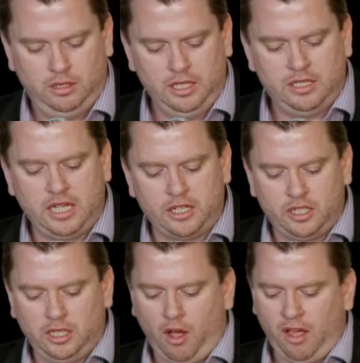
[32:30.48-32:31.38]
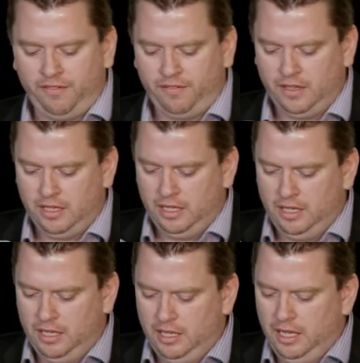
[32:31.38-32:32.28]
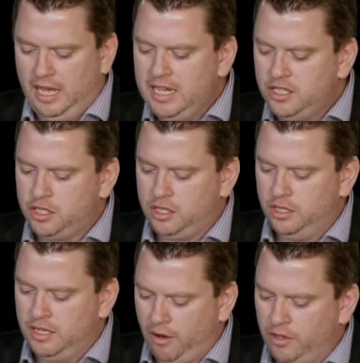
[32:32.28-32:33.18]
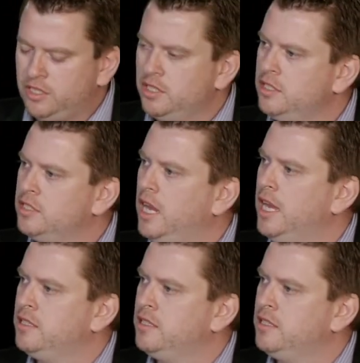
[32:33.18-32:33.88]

In such a life, each nourishes